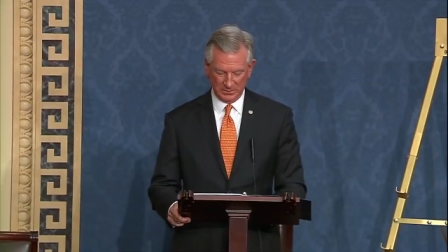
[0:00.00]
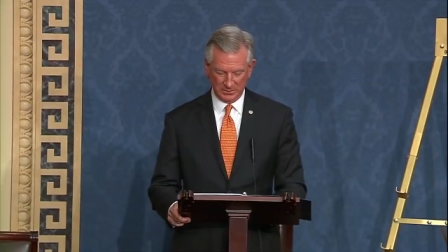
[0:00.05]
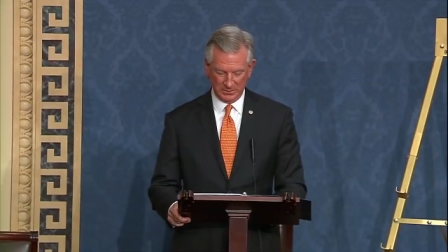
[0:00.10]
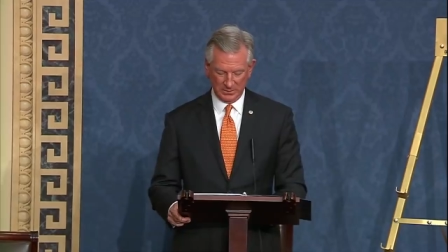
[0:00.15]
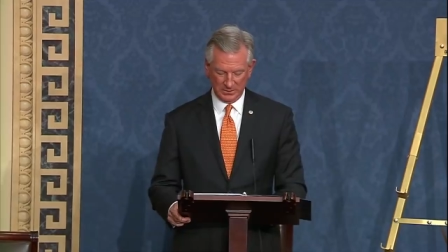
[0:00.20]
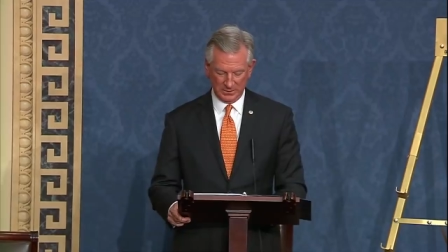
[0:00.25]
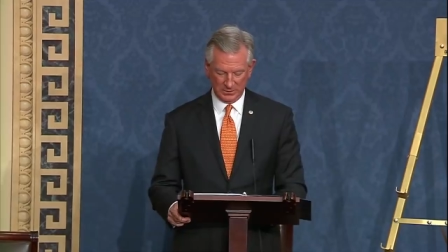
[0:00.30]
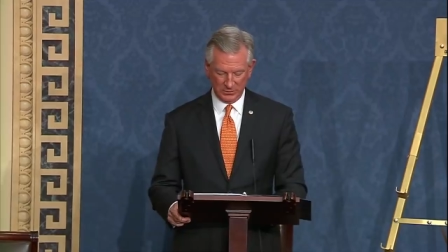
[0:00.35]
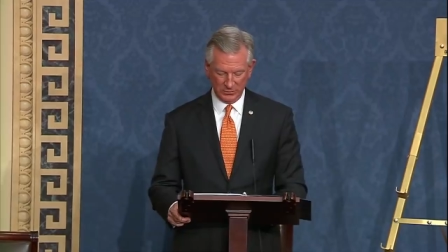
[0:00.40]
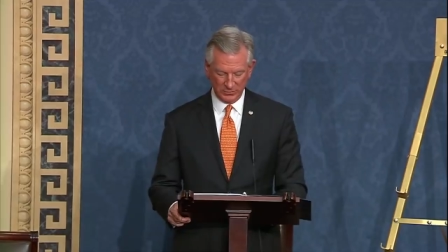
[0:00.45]

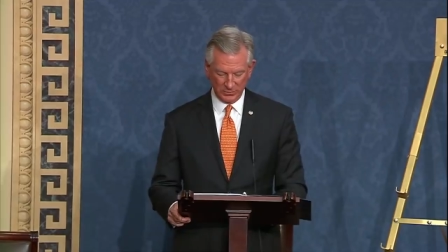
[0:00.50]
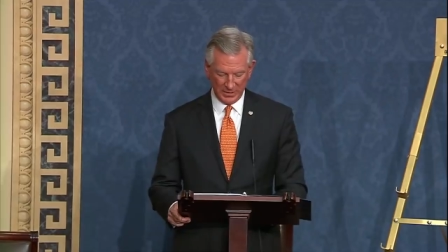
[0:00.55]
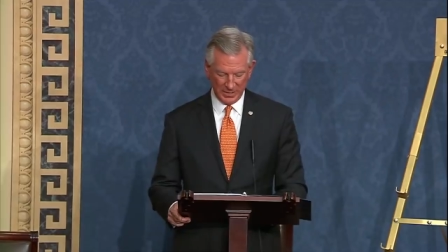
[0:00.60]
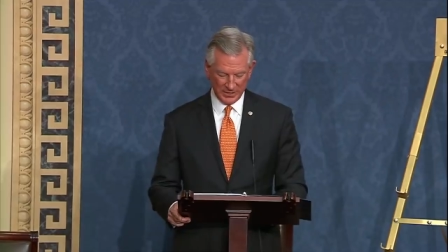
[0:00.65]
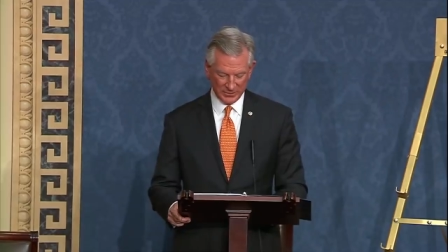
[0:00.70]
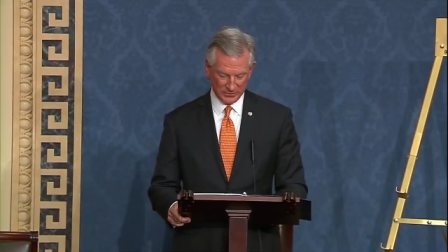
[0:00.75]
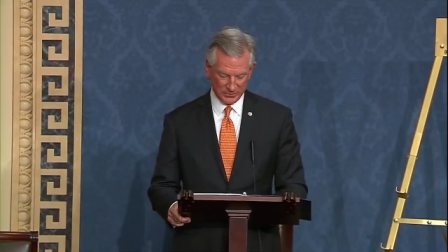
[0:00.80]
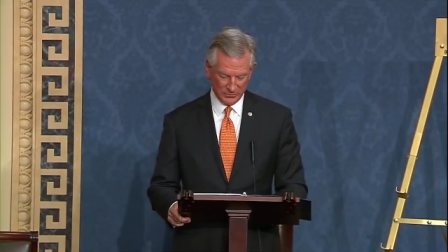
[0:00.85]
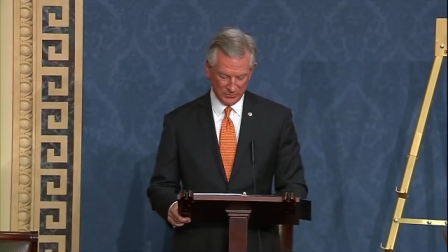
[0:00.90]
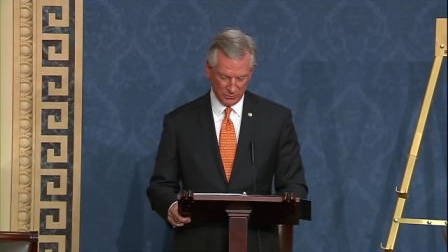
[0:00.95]
In
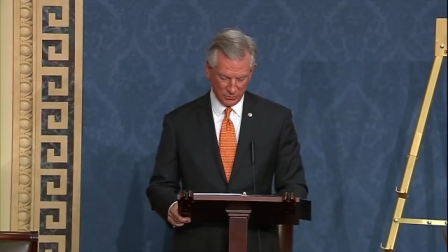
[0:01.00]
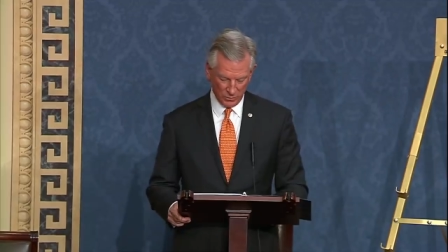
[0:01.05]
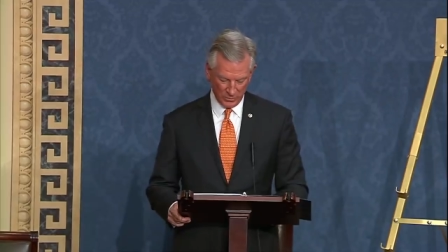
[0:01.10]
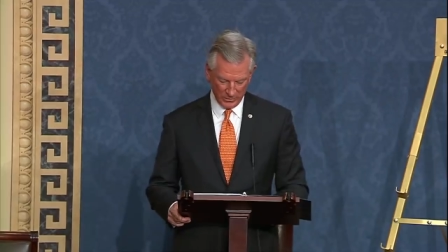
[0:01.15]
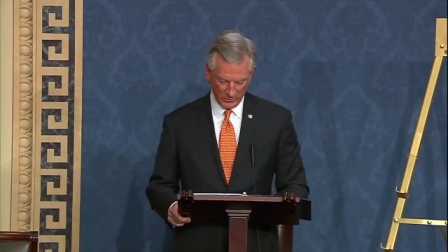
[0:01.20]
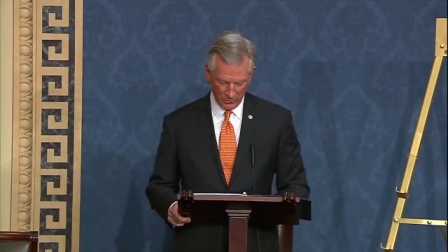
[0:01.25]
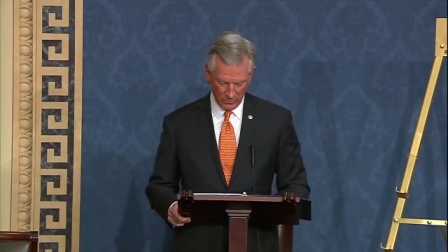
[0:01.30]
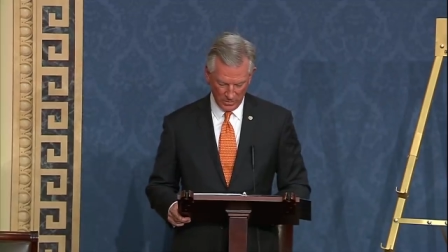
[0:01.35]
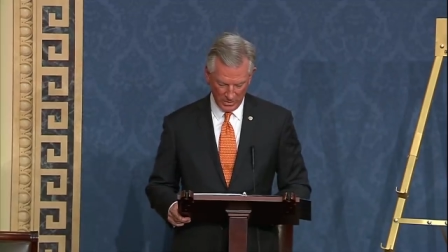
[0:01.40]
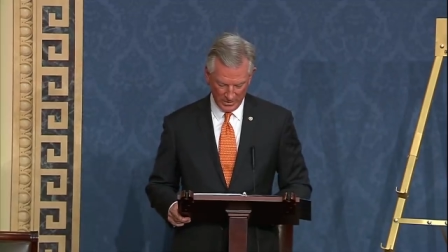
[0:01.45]

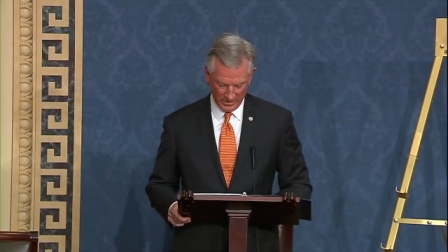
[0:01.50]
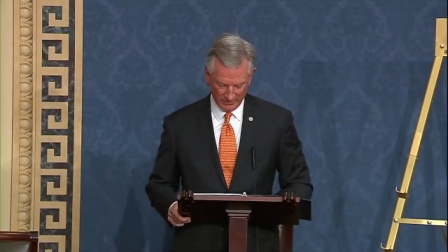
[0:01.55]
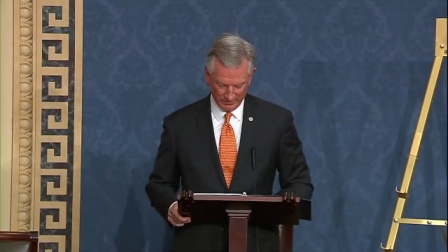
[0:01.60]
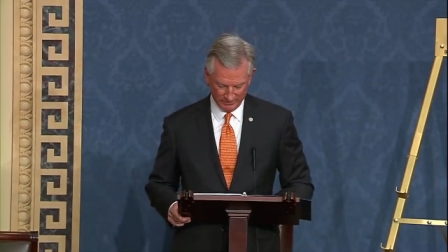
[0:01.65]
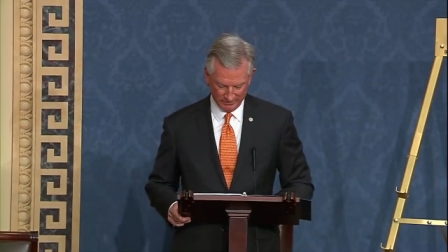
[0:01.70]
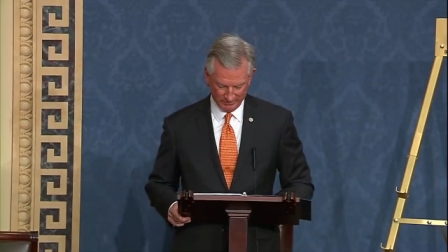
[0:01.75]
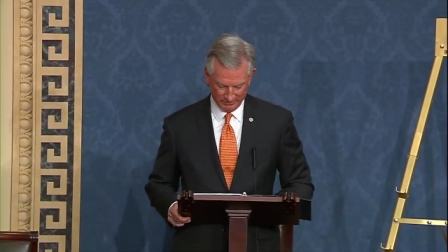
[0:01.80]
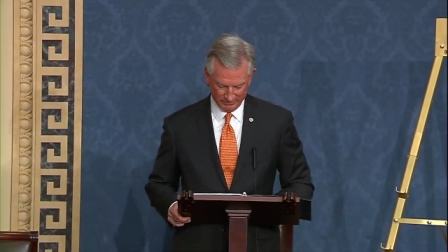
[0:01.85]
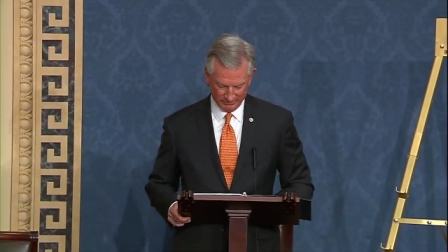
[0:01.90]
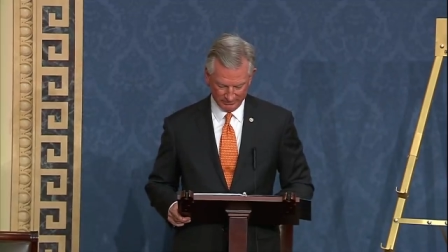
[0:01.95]
2021,
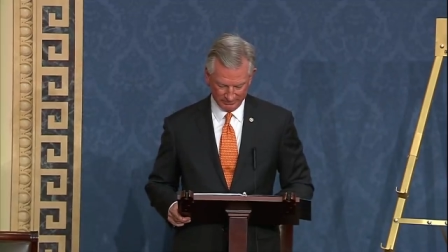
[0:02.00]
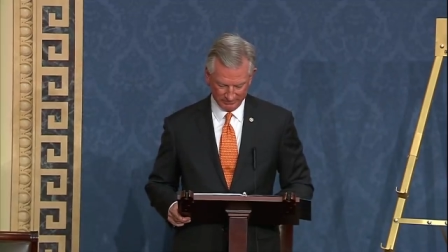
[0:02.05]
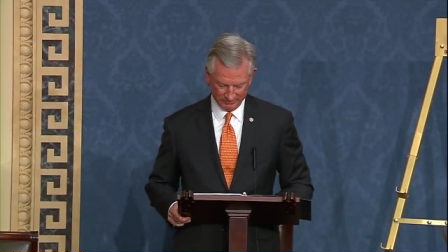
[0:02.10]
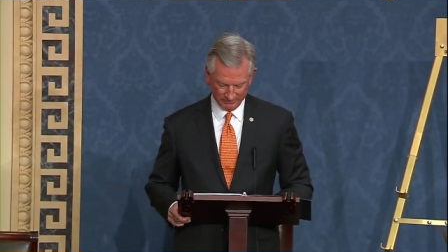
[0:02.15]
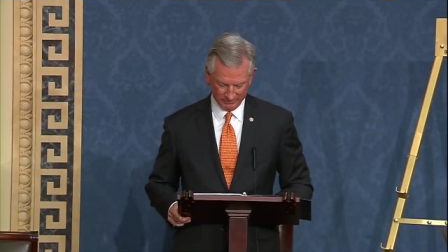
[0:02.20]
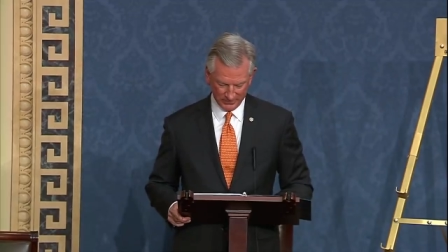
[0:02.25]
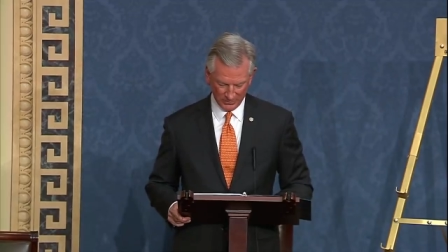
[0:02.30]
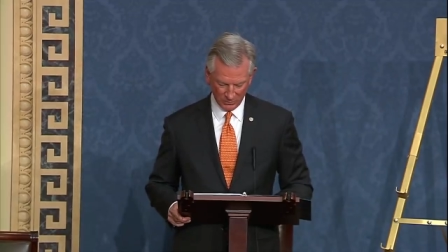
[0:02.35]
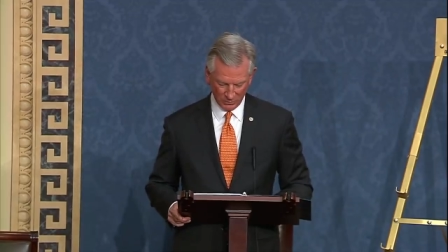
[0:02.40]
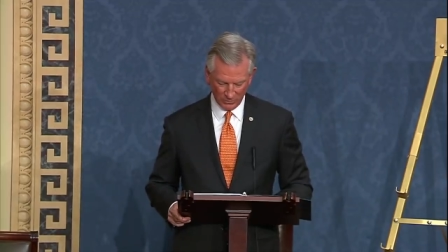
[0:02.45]

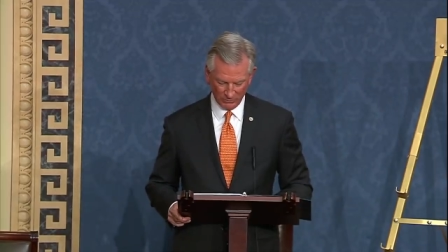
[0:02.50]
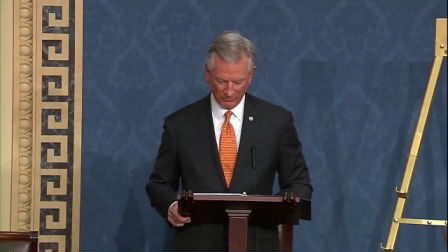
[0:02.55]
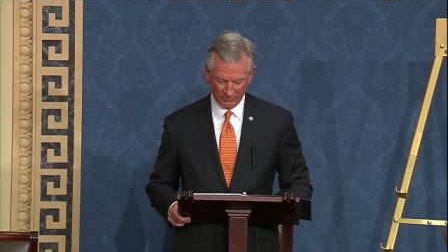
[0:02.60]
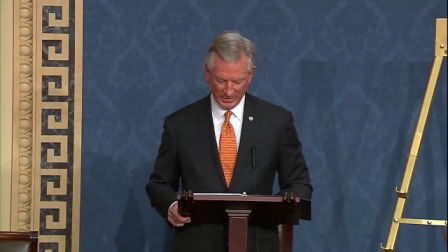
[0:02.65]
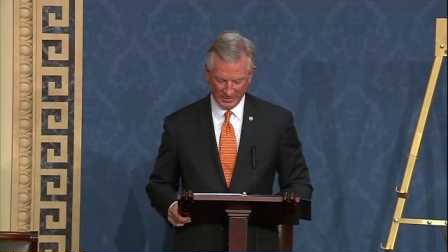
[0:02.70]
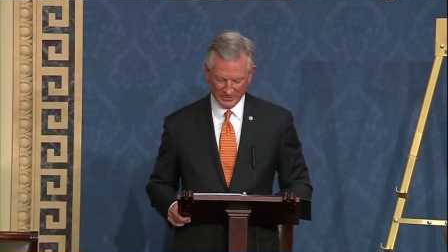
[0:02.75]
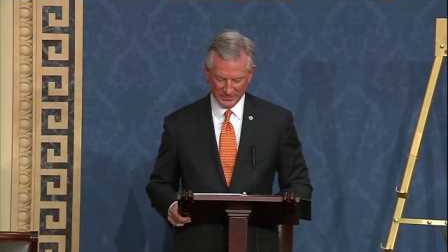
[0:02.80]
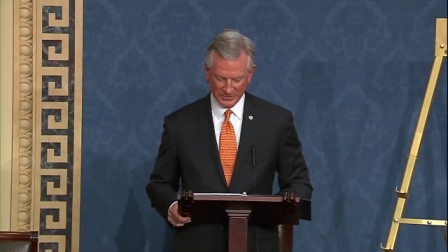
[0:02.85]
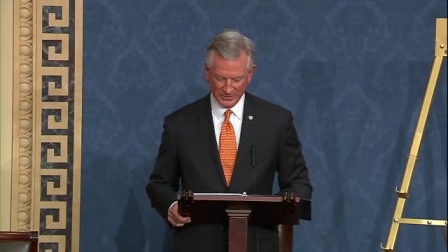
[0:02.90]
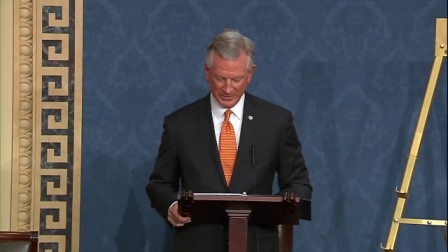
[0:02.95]
we're
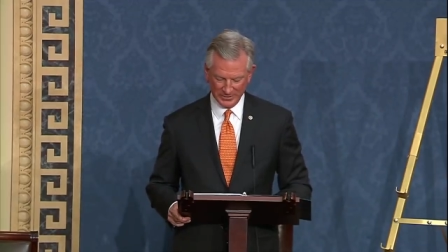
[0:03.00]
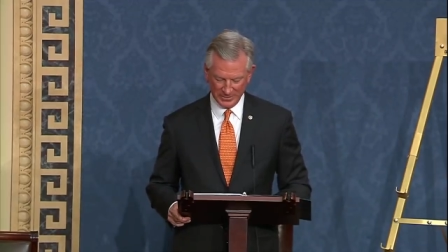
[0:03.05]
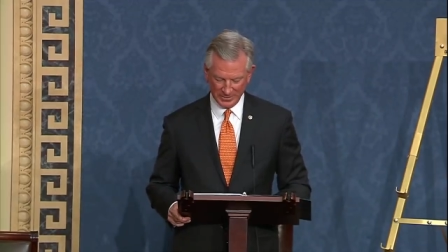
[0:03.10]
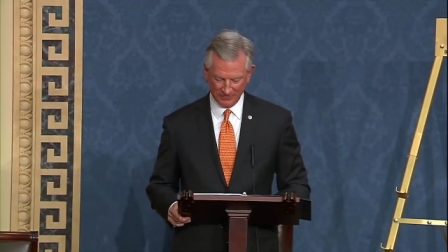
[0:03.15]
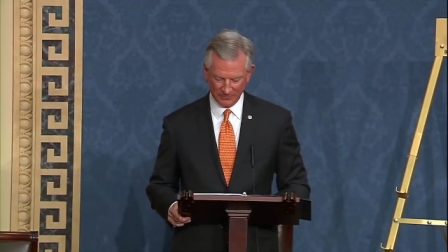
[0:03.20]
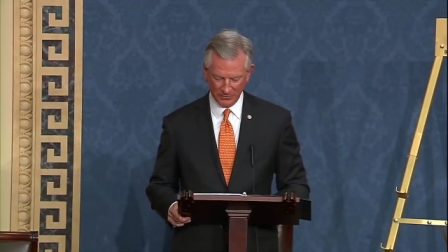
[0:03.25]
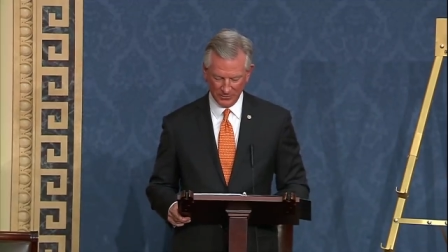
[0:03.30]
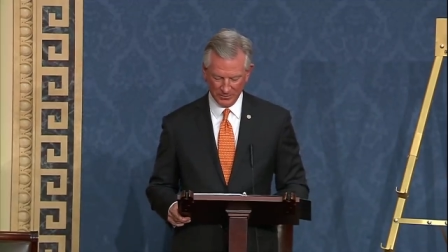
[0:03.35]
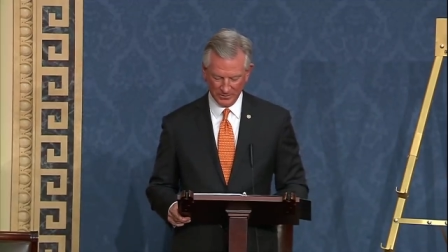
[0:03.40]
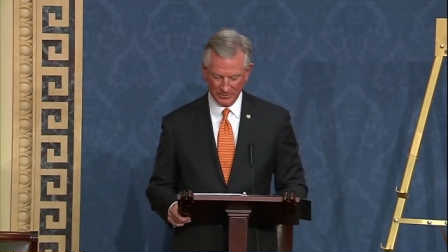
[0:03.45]
facing
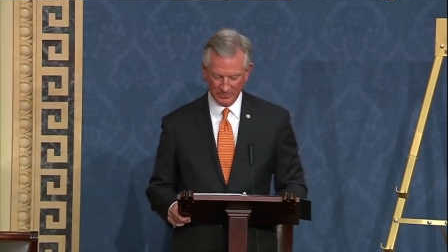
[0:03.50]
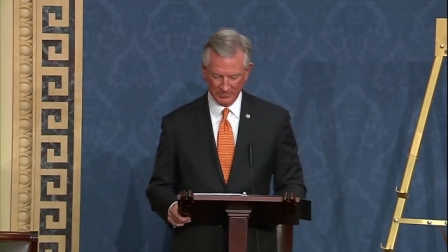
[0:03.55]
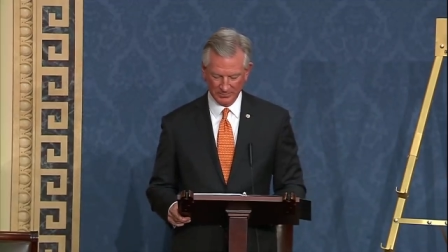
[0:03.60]
different